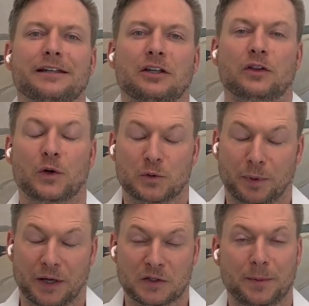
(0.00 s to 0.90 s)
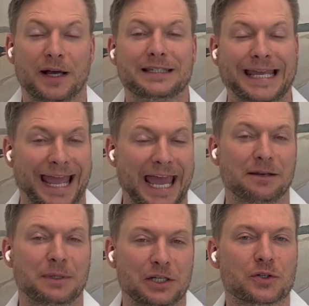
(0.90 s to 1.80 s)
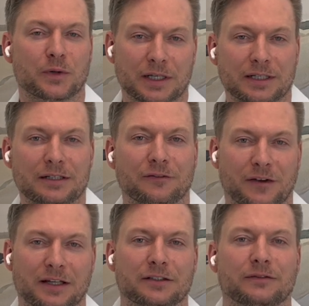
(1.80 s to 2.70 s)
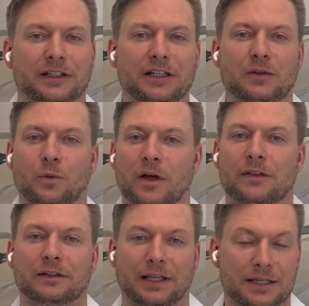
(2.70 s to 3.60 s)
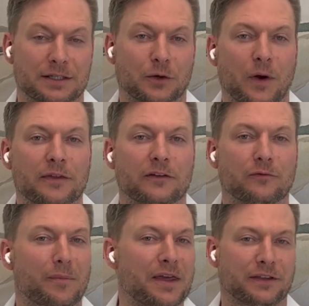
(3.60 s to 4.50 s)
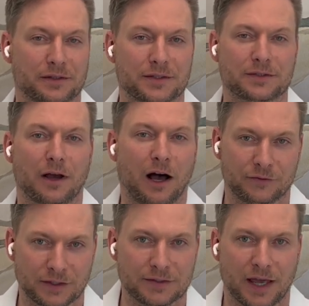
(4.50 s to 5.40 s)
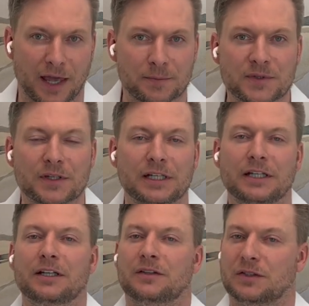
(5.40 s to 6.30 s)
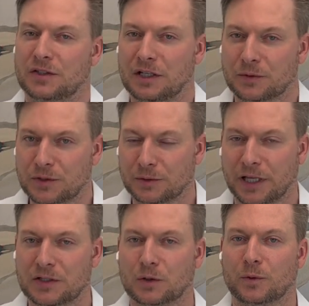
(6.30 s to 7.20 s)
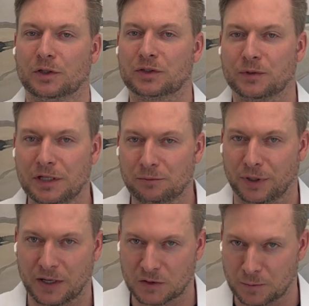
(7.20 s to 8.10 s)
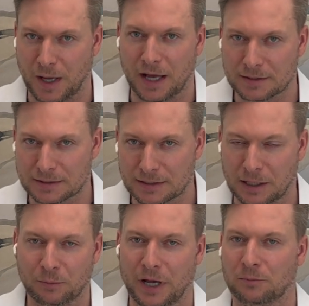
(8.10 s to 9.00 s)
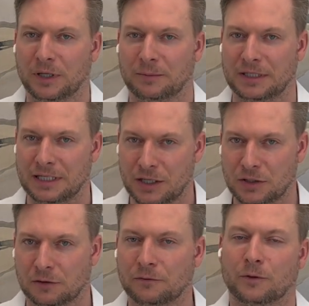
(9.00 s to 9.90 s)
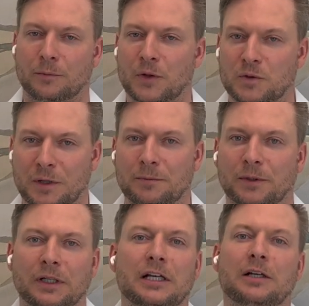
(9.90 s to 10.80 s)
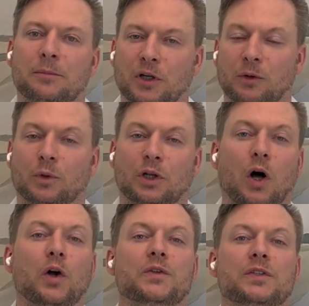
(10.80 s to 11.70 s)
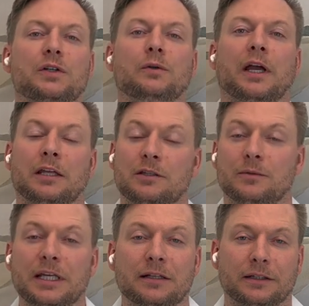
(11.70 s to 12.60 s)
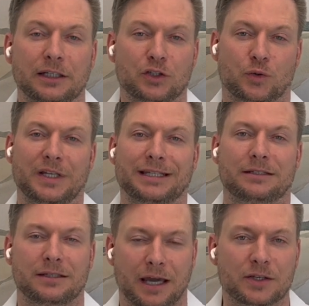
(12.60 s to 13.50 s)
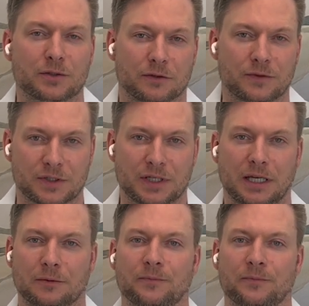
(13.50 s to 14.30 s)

those brown spots can be treated effectively with less aggressive methods oftentimes. The CO2 laser will treat brown spots and brown pigmentation for most people, but it will also and uniquely treat the texture of the skin.